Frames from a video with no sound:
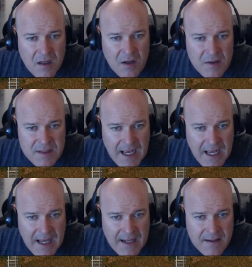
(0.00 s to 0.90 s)
Oh, it's
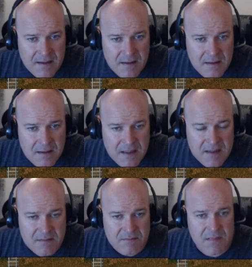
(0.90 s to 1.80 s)
that.
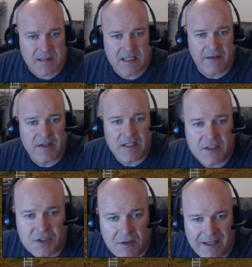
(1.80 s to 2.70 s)
It's having an
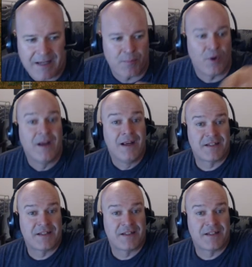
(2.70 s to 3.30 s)
issue. I can't point.